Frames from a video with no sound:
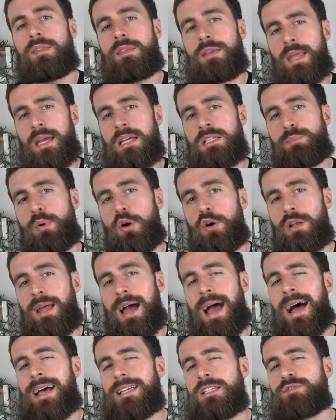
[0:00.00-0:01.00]
The next point,
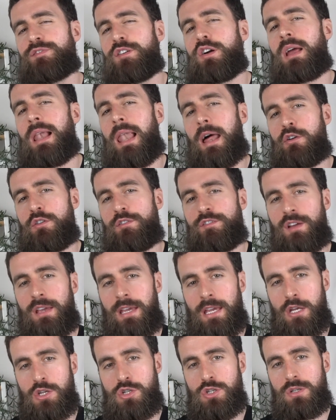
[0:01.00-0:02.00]
ask for
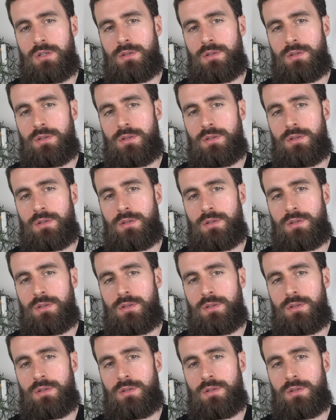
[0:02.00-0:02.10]
clarification.